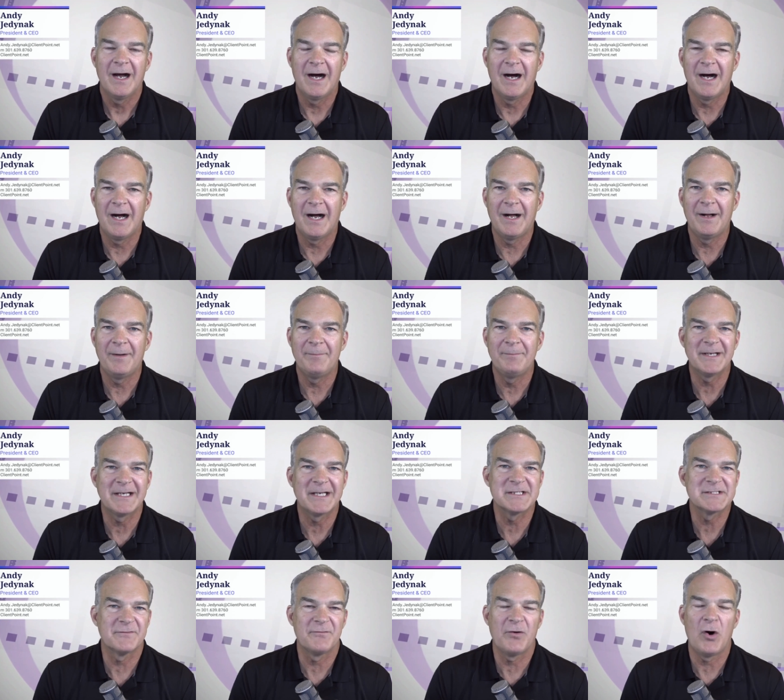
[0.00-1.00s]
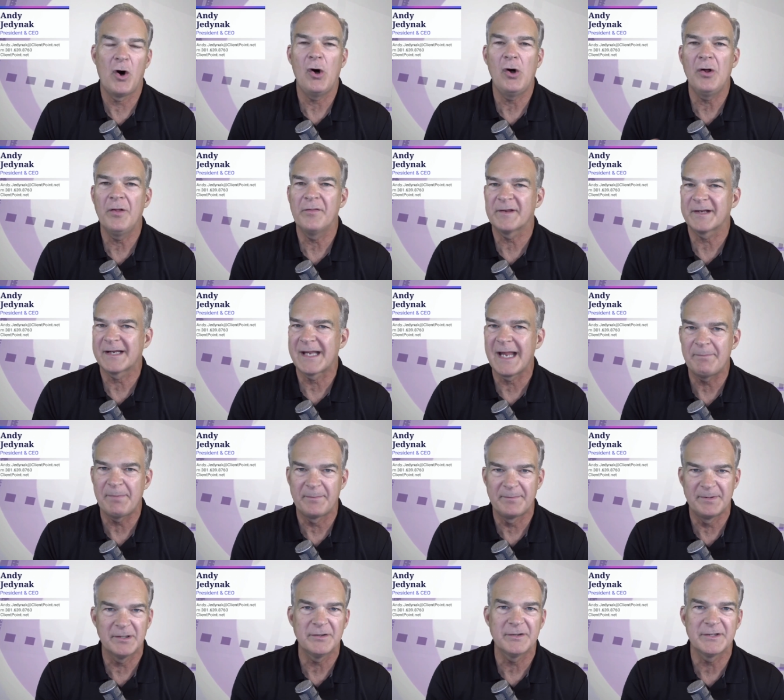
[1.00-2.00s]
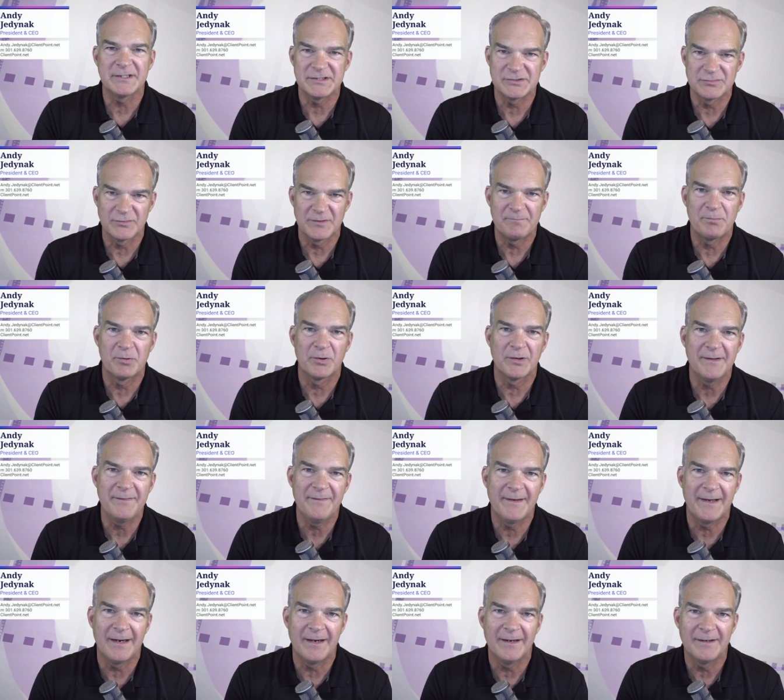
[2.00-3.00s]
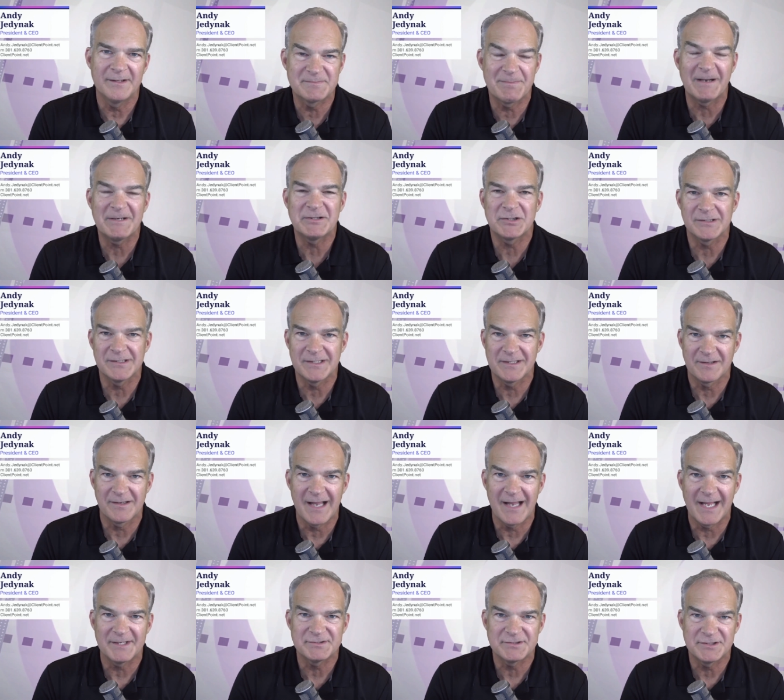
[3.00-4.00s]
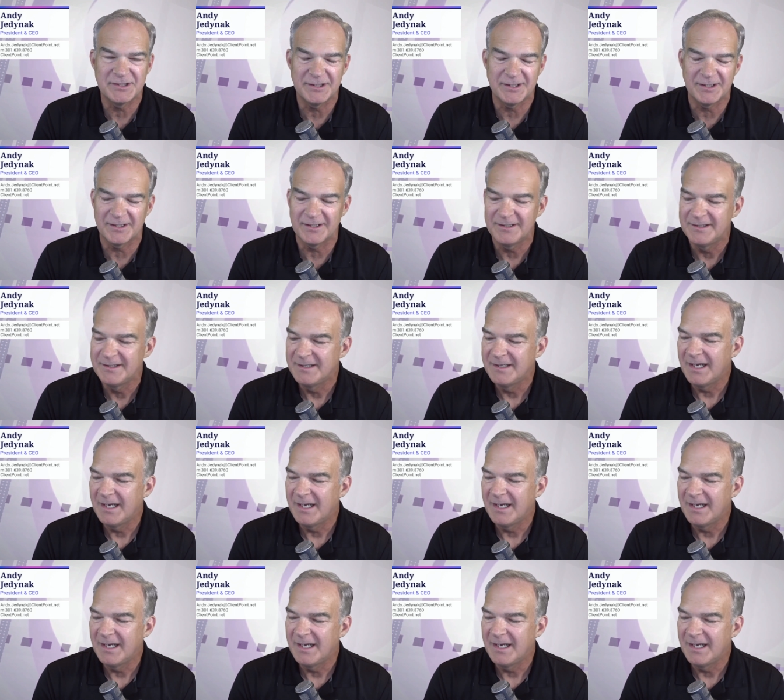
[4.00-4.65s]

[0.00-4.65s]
because of all the capabilities we put in there, especially in the last year.